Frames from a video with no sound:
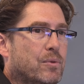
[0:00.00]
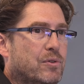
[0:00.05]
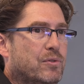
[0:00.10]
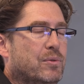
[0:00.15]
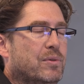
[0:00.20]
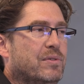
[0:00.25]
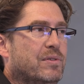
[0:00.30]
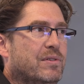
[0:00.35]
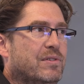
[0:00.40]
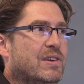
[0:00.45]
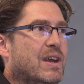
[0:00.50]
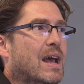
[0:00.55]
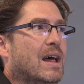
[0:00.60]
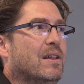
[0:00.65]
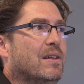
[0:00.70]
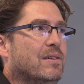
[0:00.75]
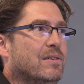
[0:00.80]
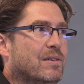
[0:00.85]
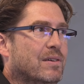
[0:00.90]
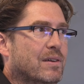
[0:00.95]
which was a
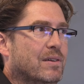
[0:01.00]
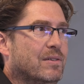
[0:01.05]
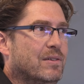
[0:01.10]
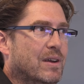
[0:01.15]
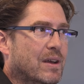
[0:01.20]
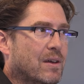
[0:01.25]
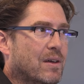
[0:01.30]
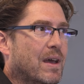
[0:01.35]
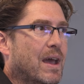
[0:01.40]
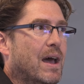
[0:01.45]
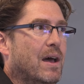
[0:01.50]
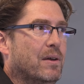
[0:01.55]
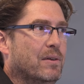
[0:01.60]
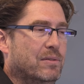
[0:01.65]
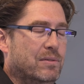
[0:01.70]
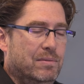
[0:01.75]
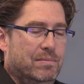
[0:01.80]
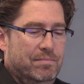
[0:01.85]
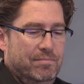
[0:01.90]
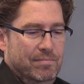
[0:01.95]
challenge on
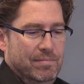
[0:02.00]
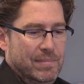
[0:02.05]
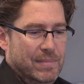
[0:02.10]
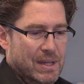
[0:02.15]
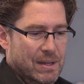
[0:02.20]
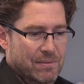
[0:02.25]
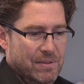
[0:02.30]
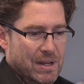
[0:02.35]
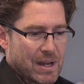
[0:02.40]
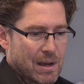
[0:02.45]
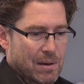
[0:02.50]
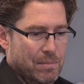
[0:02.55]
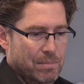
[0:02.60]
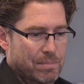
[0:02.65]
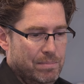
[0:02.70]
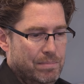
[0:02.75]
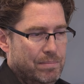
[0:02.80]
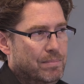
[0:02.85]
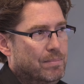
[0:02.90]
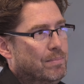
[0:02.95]
Jailhouse, given how
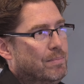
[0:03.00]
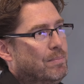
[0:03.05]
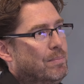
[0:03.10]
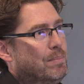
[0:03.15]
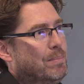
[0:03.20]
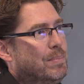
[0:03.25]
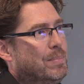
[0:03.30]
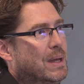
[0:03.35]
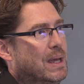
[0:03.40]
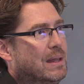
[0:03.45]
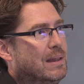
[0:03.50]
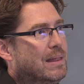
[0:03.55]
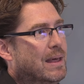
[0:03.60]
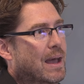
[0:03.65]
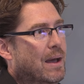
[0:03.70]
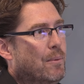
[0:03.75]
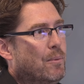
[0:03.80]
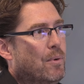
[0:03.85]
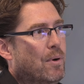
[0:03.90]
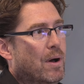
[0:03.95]
big
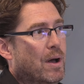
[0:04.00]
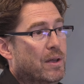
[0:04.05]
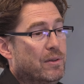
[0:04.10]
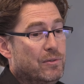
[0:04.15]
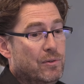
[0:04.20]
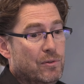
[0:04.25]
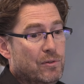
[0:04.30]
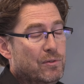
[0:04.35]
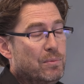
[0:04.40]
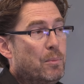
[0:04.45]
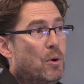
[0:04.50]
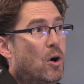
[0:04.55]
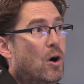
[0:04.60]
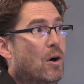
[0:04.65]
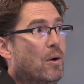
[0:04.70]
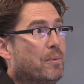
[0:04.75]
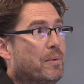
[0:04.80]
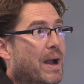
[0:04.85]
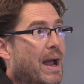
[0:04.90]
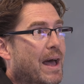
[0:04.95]
that was, or
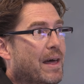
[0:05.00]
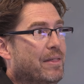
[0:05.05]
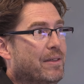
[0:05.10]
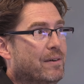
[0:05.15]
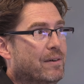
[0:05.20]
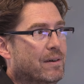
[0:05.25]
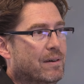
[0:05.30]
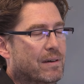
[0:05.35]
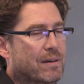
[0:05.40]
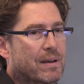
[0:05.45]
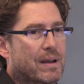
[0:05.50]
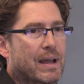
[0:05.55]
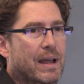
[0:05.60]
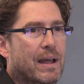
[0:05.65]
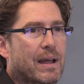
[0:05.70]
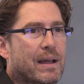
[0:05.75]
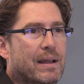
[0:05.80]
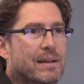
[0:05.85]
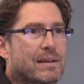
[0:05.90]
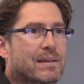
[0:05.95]
small rather.
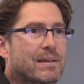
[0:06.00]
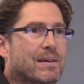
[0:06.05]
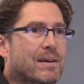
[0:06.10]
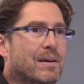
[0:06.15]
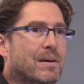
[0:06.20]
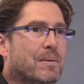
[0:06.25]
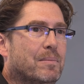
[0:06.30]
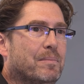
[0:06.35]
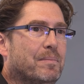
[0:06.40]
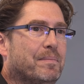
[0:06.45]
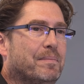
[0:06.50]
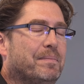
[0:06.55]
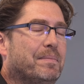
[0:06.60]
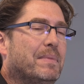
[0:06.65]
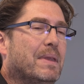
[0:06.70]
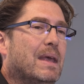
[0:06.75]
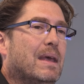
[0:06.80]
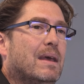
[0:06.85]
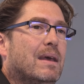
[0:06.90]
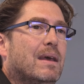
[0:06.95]
And um,
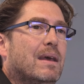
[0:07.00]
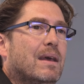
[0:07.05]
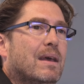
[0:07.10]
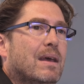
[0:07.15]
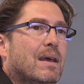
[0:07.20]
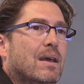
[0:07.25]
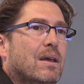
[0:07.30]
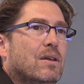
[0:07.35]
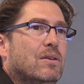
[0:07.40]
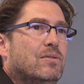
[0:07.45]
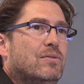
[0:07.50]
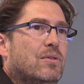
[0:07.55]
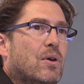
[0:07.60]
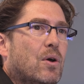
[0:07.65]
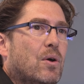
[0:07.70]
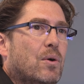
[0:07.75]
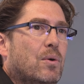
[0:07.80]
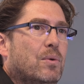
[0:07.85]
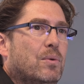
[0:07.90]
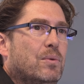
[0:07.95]

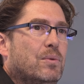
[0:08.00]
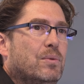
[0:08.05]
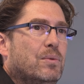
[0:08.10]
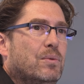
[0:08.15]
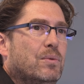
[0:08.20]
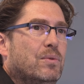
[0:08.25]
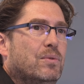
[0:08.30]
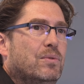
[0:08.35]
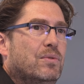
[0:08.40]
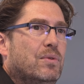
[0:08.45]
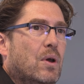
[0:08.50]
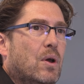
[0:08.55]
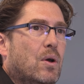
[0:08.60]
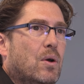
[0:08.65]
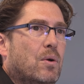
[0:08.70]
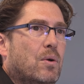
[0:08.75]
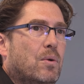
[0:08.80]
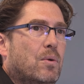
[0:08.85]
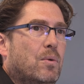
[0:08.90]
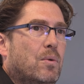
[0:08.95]
so,
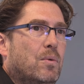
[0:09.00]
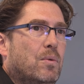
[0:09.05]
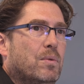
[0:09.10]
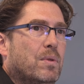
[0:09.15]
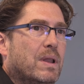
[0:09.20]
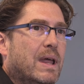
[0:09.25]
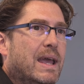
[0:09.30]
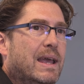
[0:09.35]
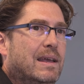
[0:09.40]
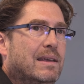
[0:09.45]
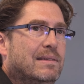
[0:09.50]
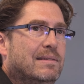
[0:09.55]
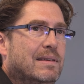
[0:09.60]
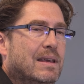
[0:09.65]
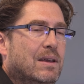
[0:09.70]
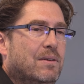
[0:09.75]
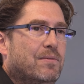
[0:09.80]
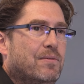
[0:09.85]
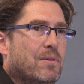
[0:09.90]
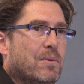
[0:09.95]
so
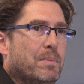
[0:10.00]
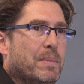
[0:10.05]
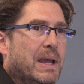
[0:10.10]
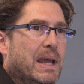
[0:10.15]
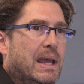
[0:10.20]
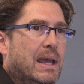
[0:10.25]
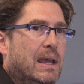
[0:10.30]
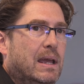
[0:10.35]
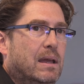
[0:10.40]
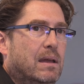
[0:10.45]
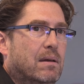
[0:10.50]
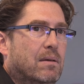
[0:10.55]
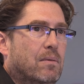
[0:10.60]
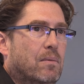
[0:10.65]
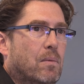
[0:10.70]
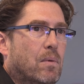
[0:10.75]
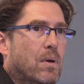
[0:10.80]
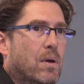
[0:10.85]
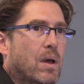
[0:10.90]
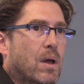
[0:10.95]
legacy for me
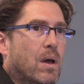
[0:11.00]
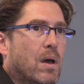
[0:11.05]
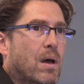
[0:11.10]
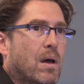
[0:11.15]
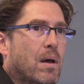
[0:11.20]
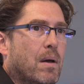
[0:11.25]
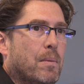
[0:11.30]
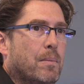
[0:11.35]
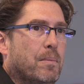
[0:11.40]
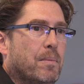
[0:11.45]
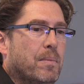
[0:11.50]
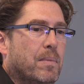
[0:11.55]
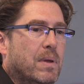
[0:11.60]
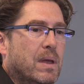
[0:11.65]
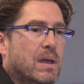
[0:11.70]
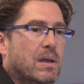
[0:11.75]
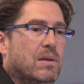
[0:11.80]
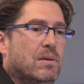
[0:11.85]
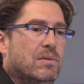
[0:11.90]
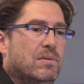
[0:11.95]
um,
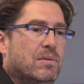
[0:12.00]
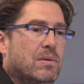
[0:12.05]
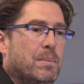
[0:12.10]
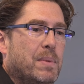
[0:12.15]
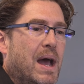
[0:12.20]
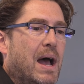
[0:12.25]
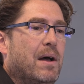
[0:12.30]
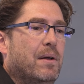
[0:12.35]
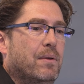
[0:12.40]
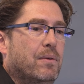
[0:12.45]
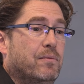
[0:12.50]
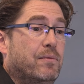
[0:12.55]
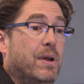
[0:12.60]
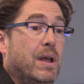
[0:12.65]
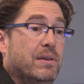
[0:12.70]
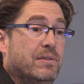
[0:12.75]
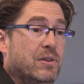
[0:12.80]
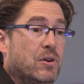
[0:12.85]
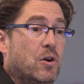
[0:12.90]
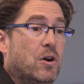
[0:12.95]
is about,
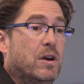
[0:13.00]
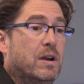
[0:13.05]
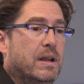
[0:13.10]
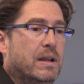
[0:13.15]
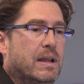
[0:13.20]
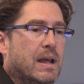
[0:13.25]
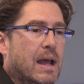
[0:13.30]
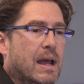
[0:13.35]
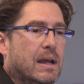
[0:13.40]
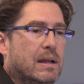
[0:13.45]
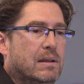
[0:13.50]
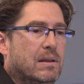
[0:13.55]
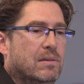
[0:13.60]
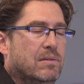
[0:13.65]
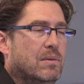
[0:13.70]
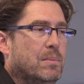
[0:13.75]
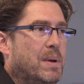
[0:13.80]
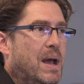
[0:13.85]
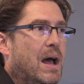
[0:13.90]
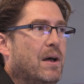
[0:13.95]
as an architect,
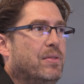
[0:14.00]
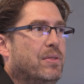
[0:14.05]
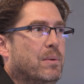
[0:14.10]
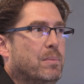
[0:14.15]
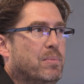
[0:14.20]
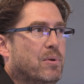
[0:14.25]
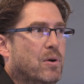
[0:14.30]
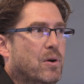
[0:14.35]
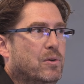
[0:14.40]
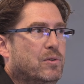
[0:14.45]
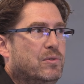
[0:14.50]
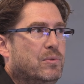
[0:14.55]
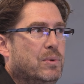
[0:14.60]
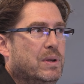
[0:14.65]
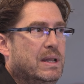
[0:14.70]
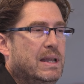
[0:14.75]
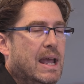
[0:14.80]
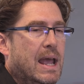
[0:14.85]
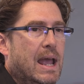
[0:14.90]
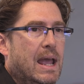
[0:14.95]
is about the approach
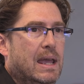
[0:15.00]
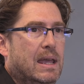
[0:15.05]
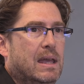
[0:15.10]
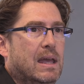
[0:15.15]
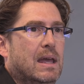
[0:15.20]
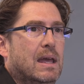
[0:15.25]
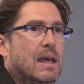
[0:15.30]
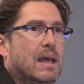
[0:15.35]
we take